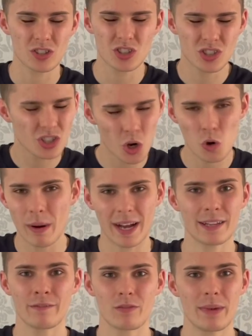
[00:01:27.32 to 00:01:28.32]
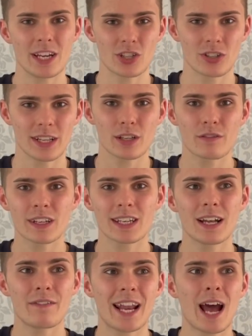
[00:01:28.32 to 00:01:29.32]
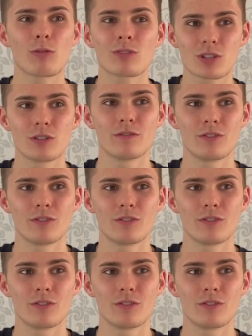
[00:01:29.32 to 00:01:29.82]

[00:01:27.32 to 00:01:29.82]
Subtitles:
so bad information. Like, you think he'd have an ounce of